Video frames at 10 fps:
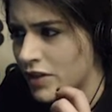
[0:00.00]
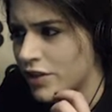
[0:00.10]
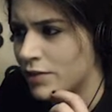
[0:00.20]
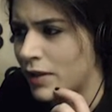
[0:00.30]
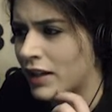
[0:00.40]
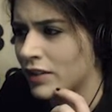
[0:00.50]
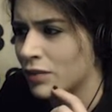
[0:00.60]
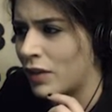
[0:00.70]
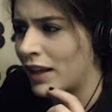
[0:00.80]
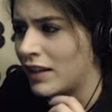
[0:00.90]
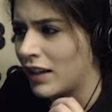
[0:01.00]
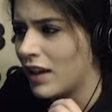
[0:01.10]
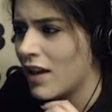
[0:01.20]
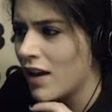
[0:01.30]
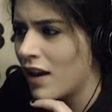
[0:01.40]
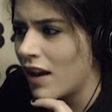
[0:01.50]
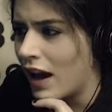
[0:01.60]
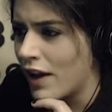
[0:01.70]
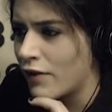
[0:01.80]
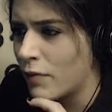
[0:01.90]
She smiles wanly.
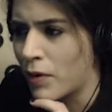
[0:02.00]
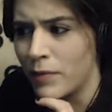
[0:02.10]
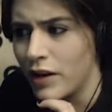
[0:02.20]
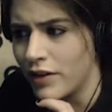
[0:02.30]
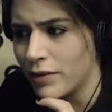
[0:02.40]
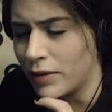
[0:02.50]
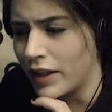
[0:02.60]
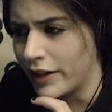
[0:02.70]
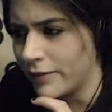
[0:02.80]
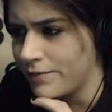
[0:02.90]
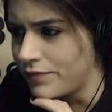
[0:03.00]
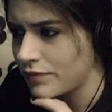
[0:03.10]
I have a premiere to plan.